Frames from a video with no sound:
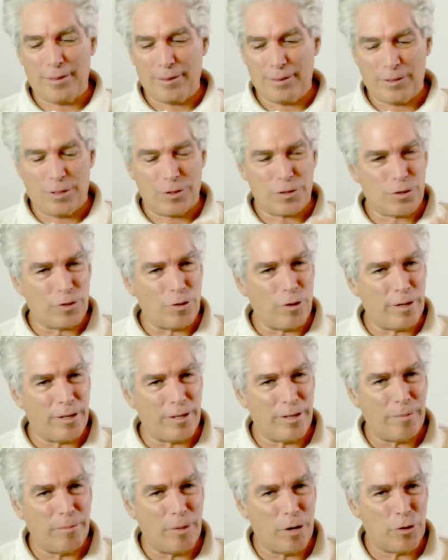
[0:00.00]

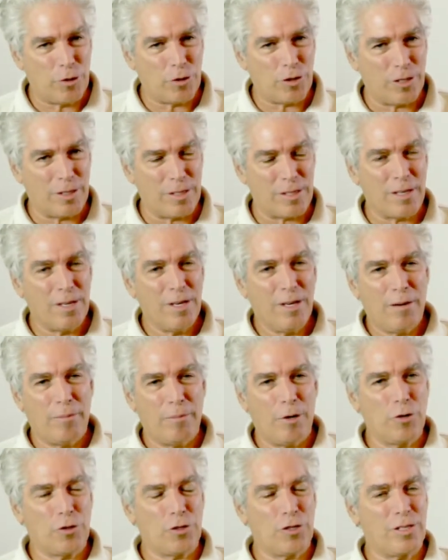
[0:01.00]
distorted emotions
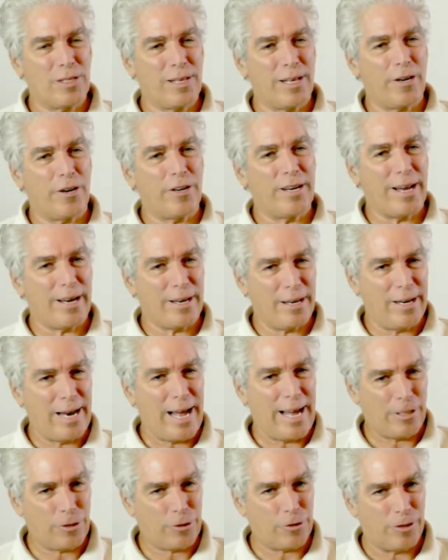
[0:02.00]
that are not
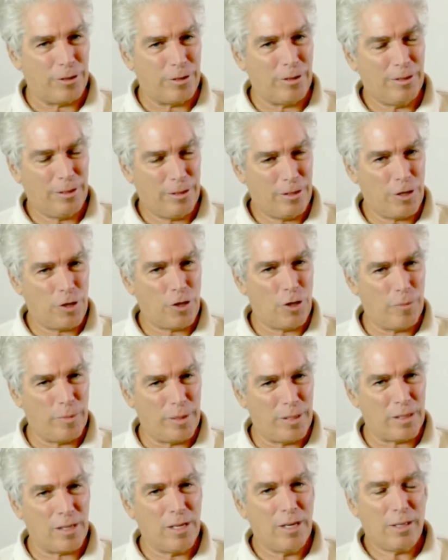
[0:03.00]
natural to
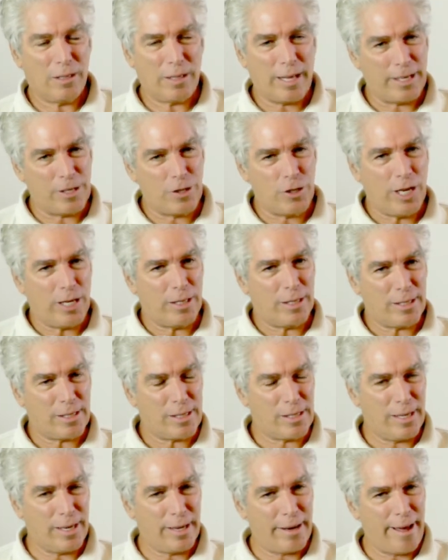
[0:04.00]
humans, like
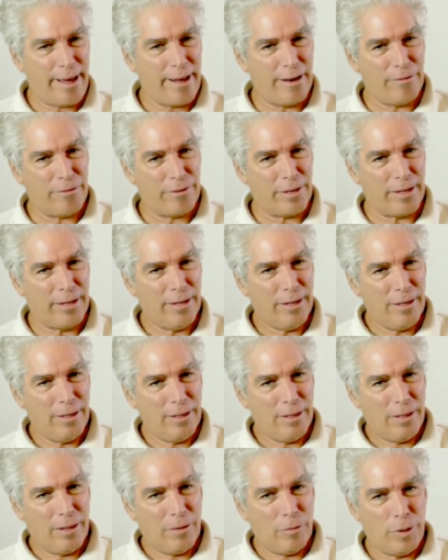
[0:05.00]
jealousy and envy.
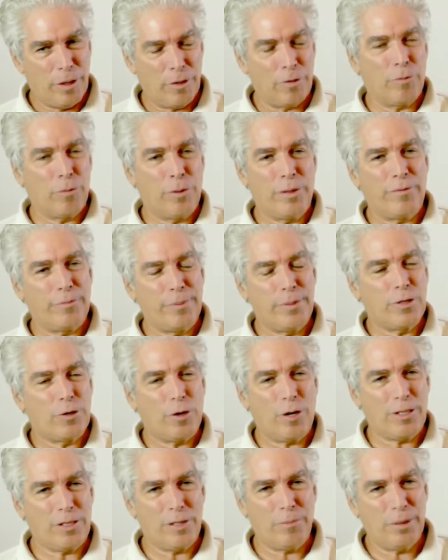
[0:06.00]
We've been
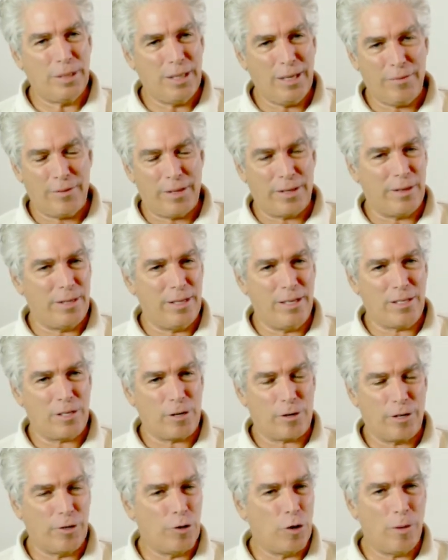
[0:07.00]
taught to believe that these
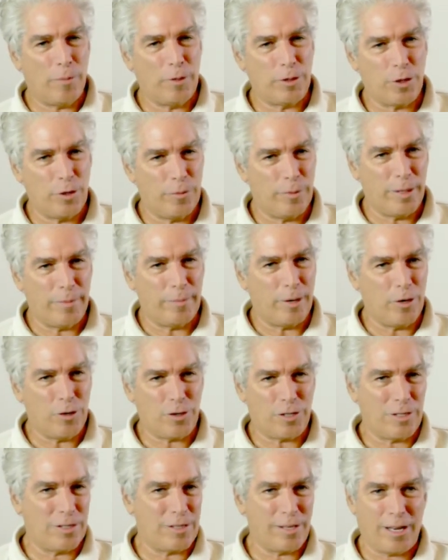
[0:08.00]
are normal human
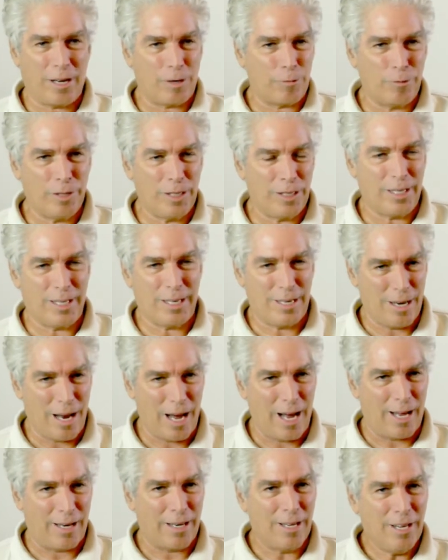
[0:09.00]
emotions. They are really
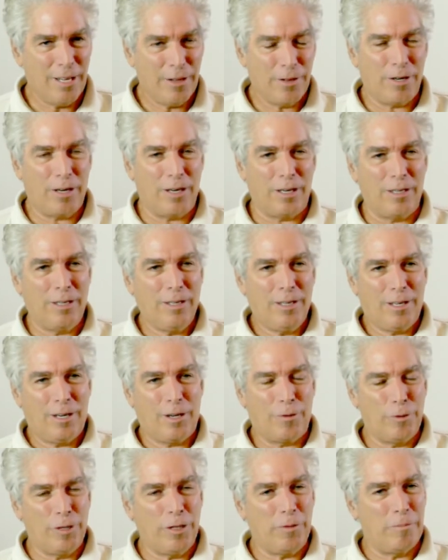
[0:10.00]
not.
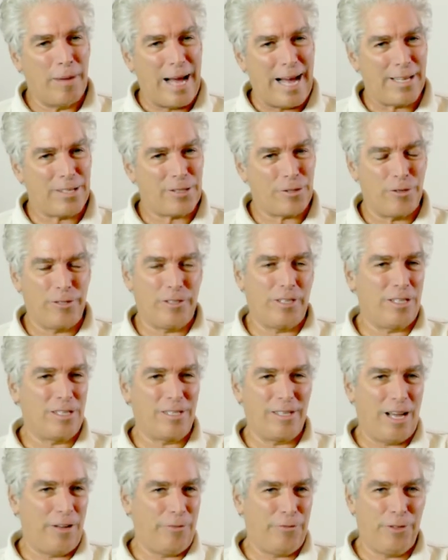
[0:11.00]
A real master does
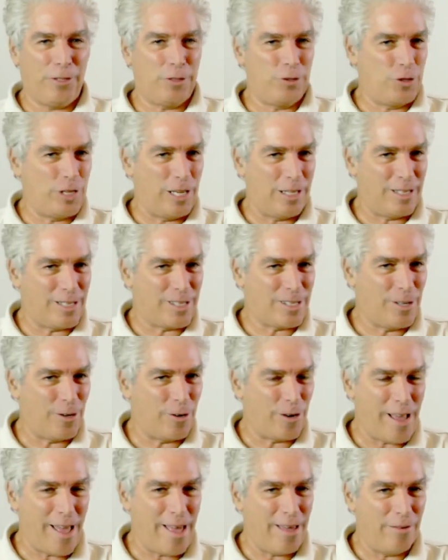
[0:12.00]
not feel jealousy
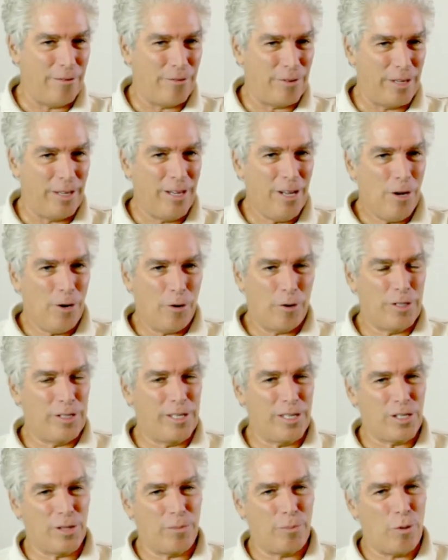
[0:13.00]
or envy or
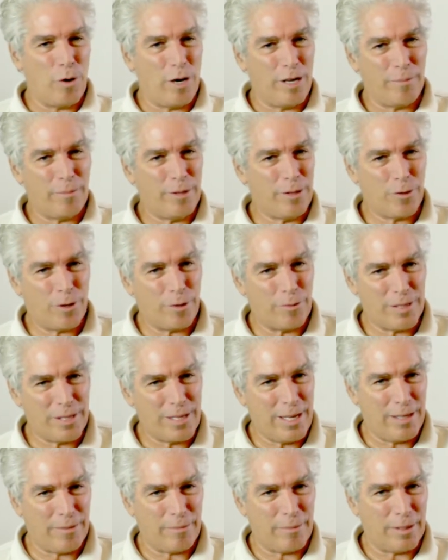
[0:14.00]
disappointment or
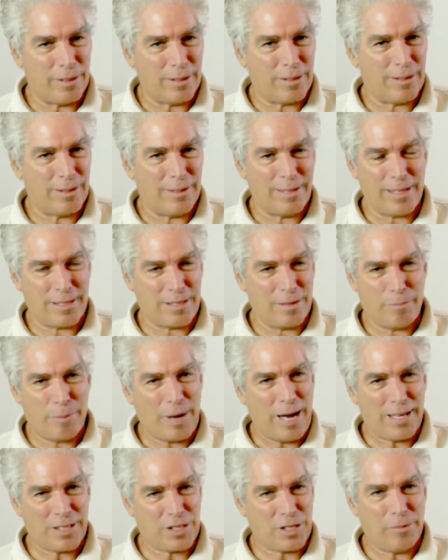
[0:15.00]
resentment. That's
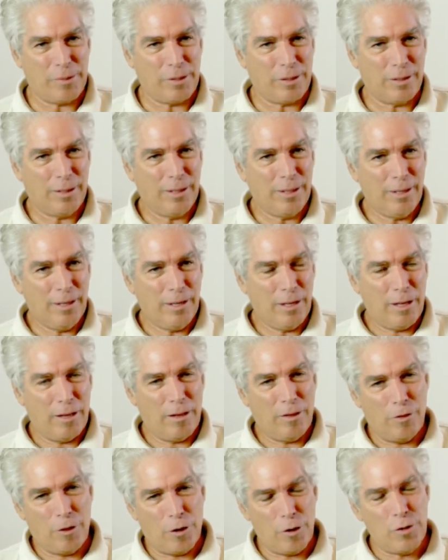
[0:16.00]
impossible.
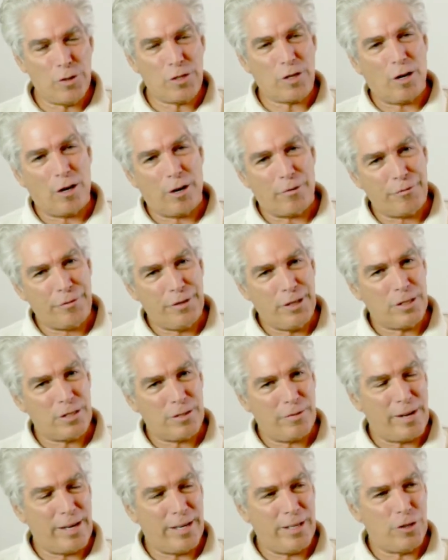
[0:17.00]
Those are fields
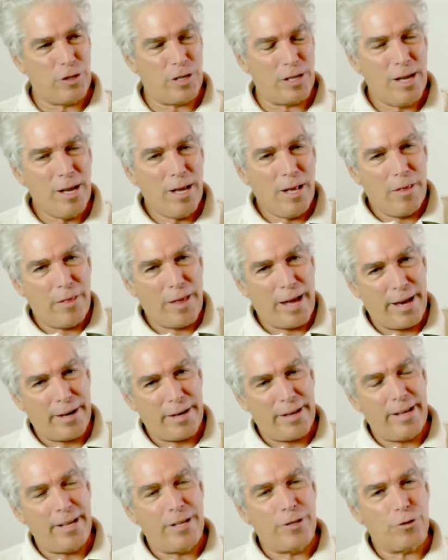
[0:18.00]
of energy
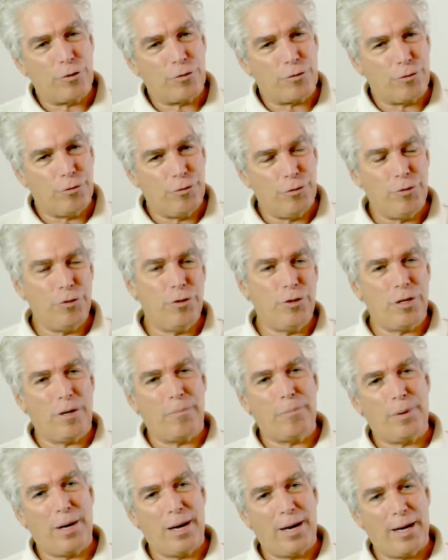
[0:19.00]
that intrude
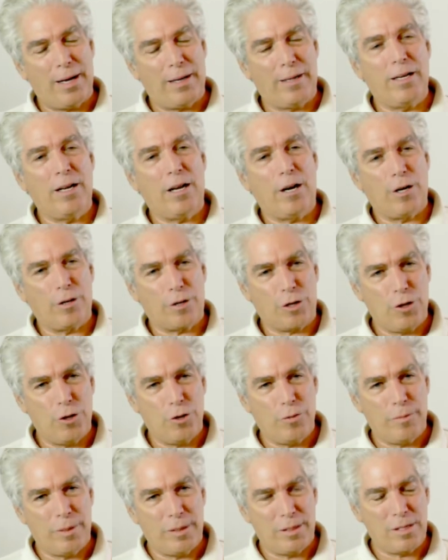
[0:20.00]
upon a
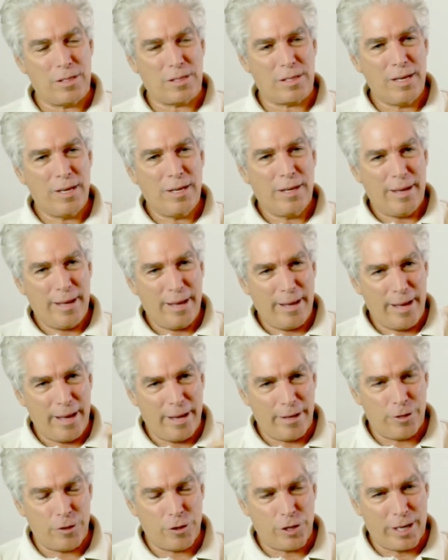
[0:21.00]
human's
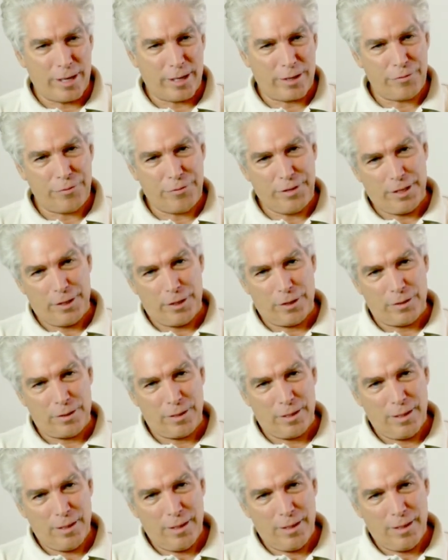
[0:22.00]
energetic field.